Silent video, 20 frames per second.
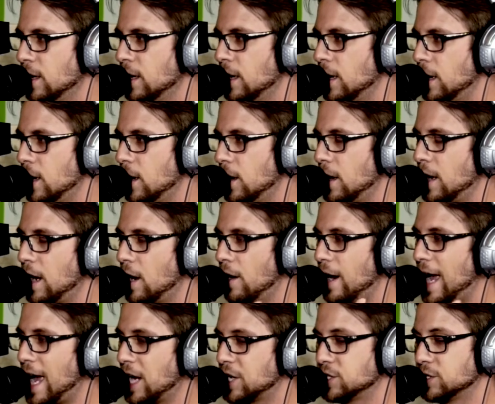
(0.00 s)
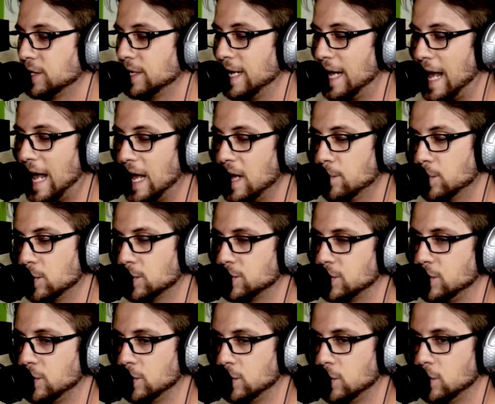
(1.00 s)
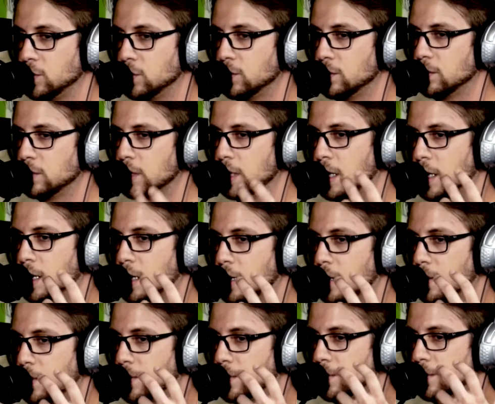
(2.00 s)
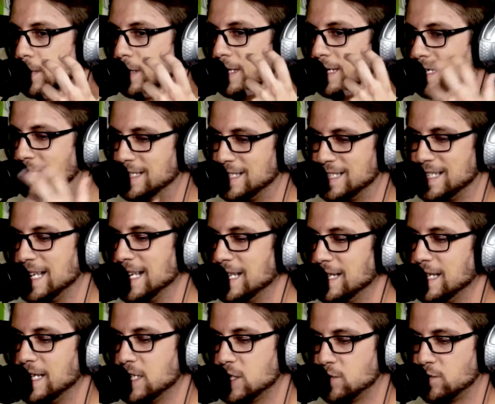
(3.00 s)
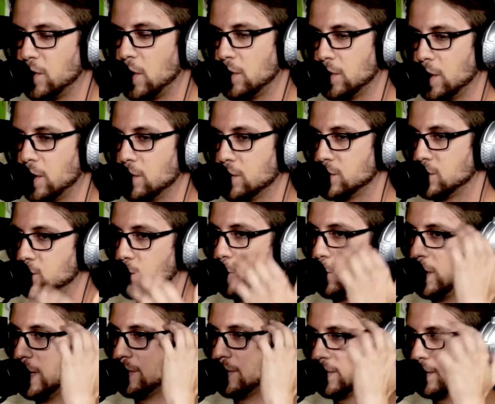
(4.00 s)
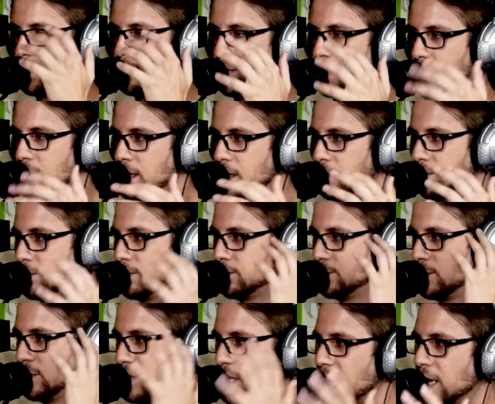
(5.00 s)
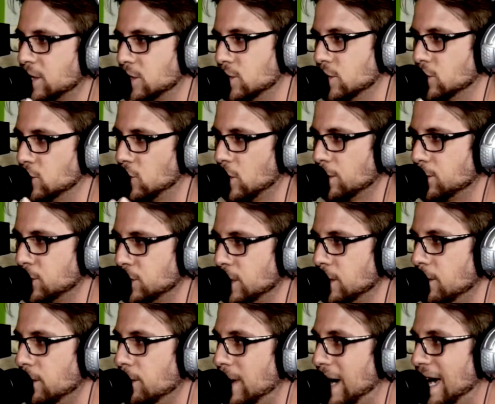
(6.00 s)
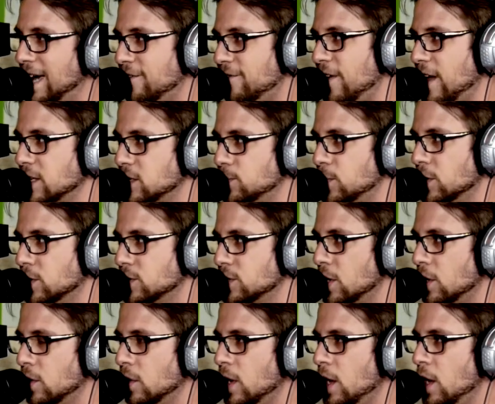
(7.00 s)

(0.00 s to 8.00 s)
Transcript: are actually able to see these photos with the text description by Facebook. So